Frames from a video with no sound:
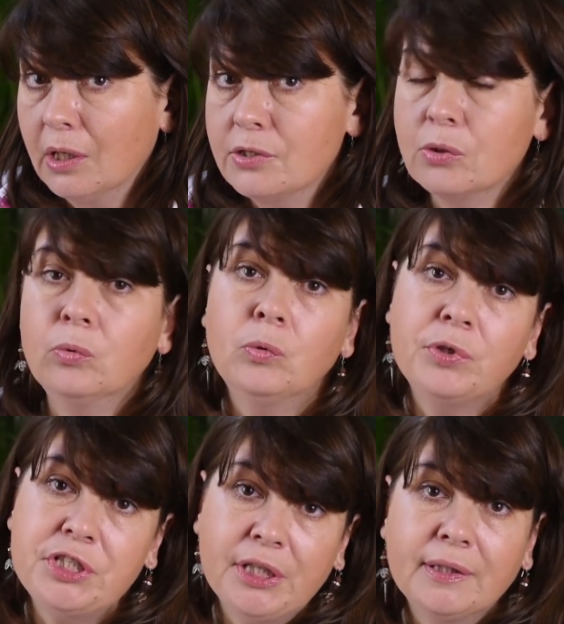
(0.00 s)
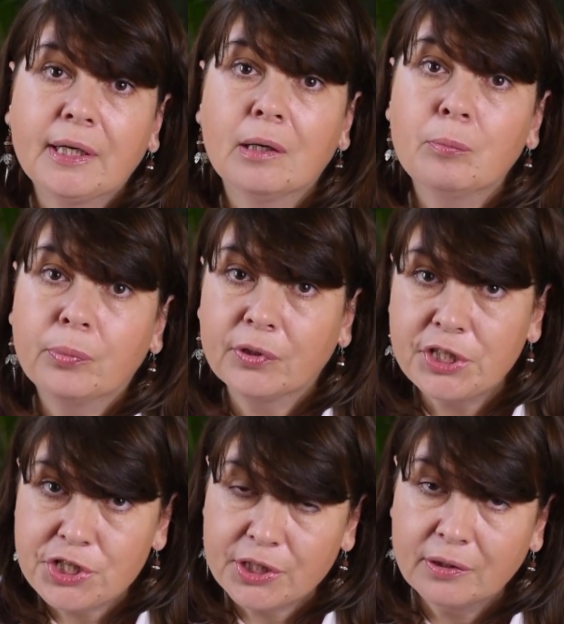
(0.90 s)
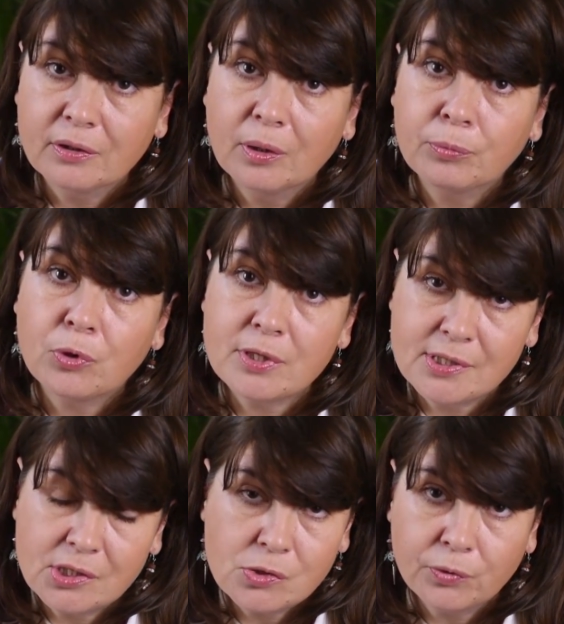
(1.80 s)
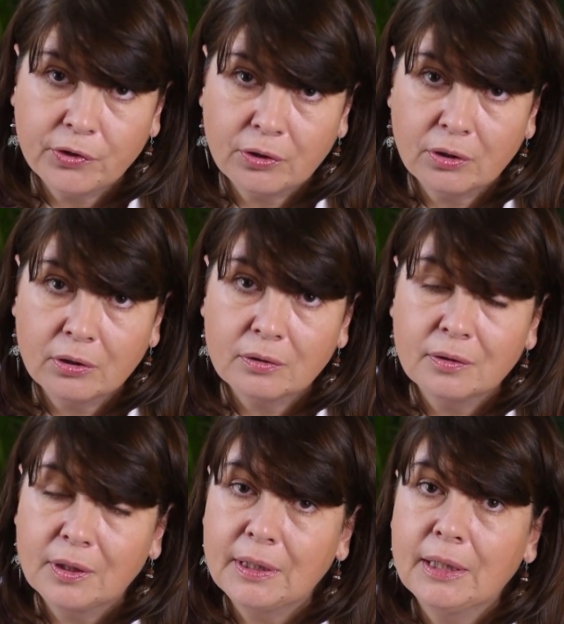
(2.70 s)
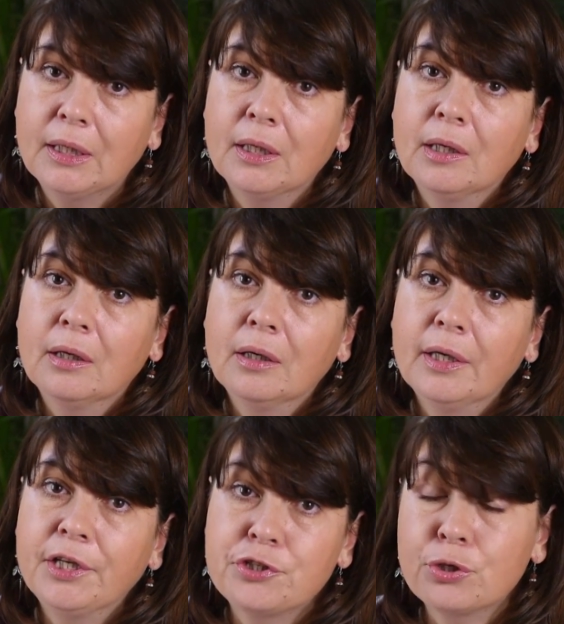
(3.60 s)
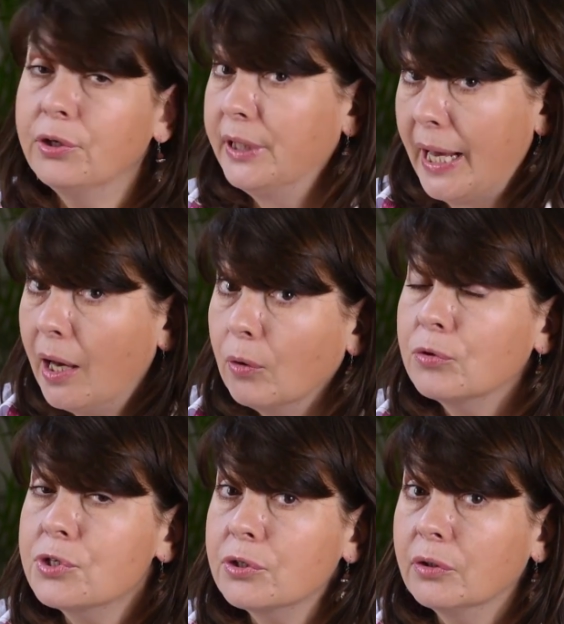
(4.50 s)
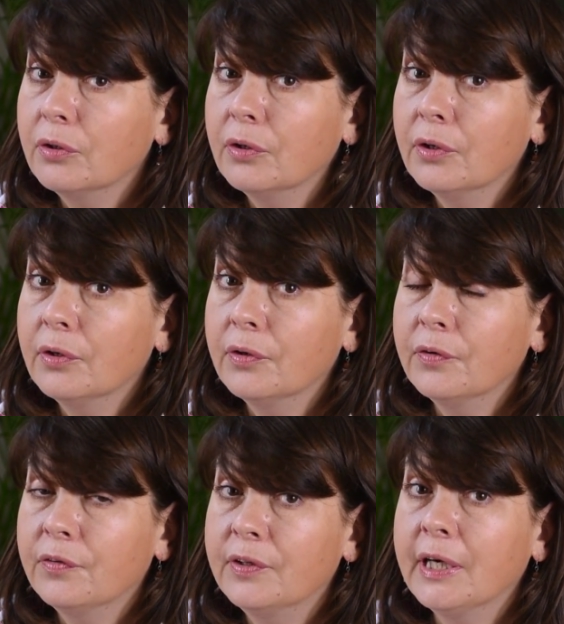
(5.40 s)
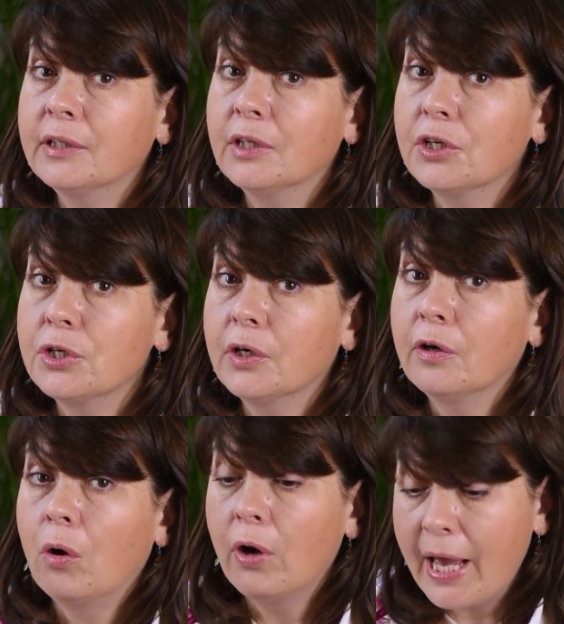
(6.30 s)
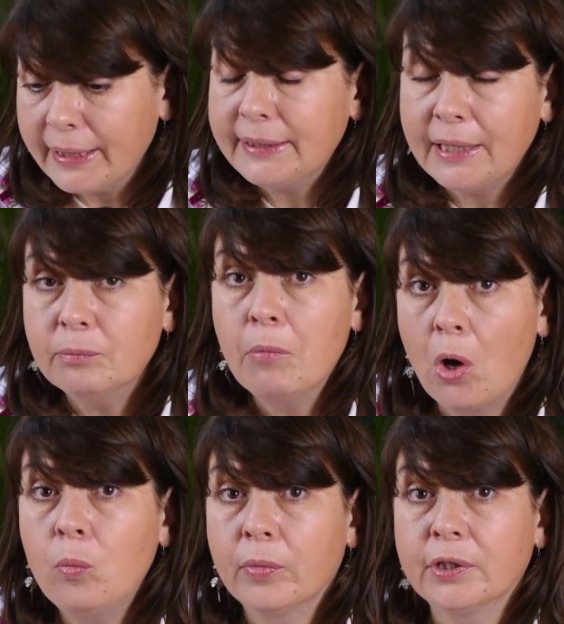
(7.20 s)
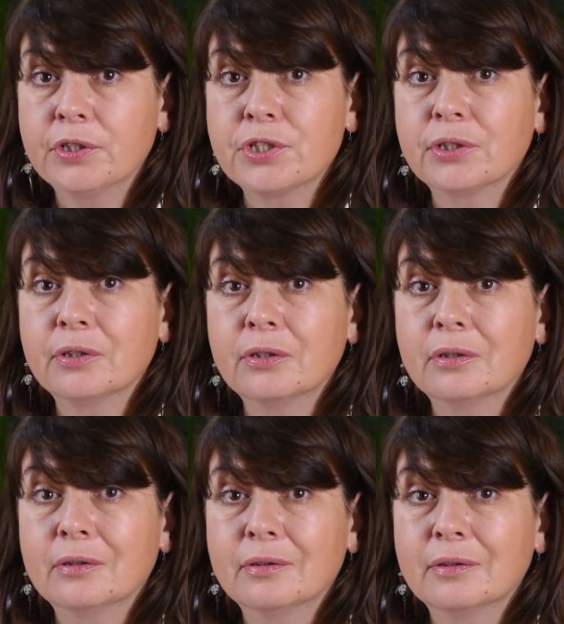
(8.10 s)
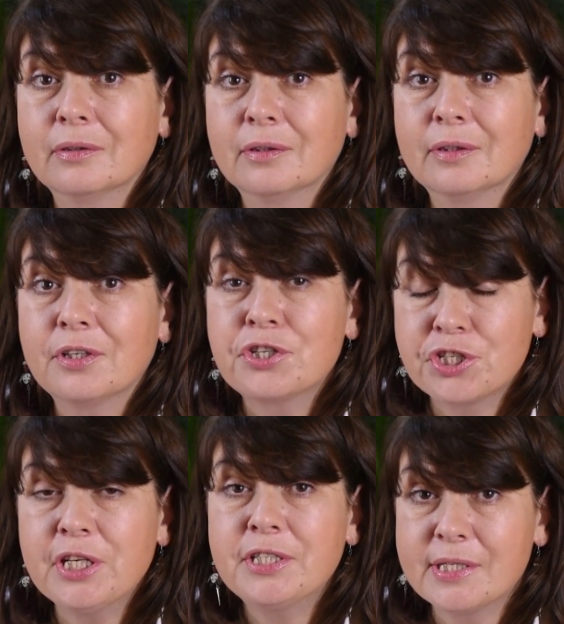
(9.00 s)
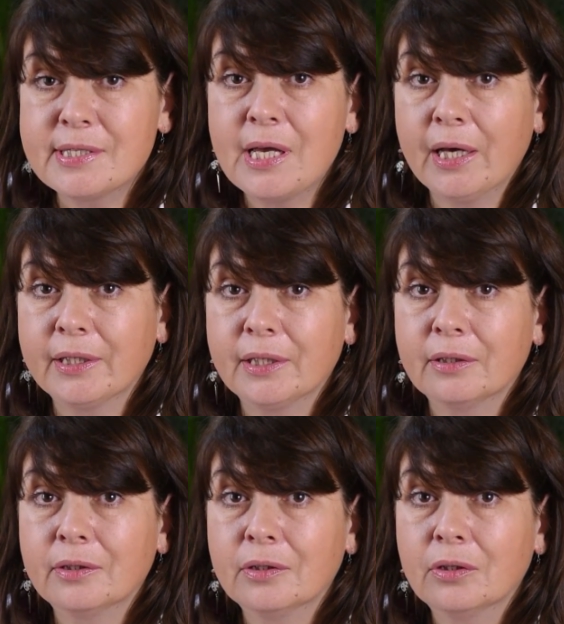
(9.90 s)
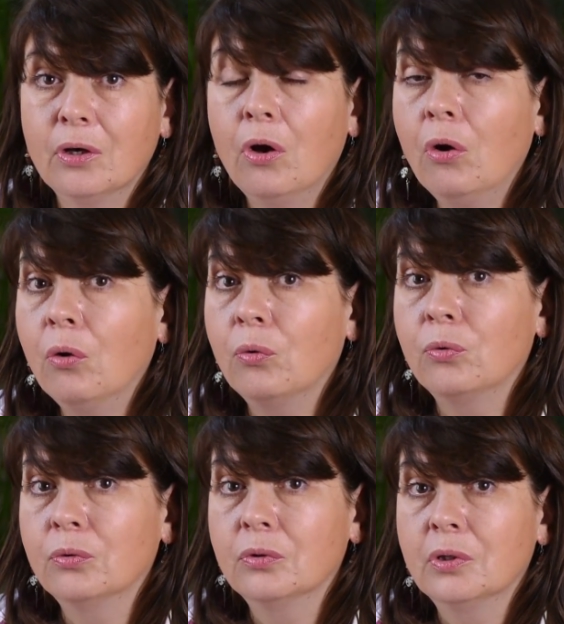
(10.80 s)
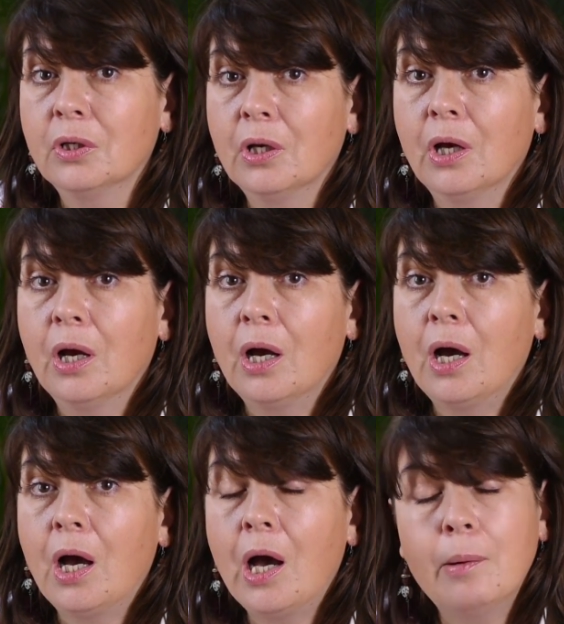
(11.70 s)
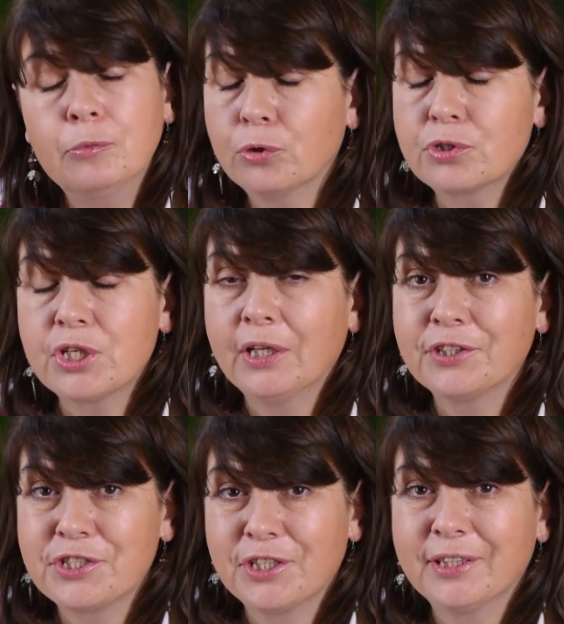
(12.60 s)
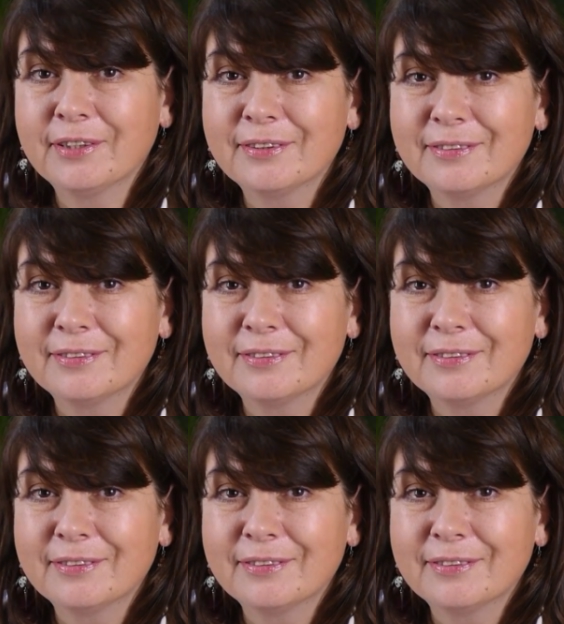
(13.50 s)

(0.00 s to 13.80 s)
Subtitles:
So when we did the completion process with her, it turned out that at that moment she decided, oh, I'm not talented.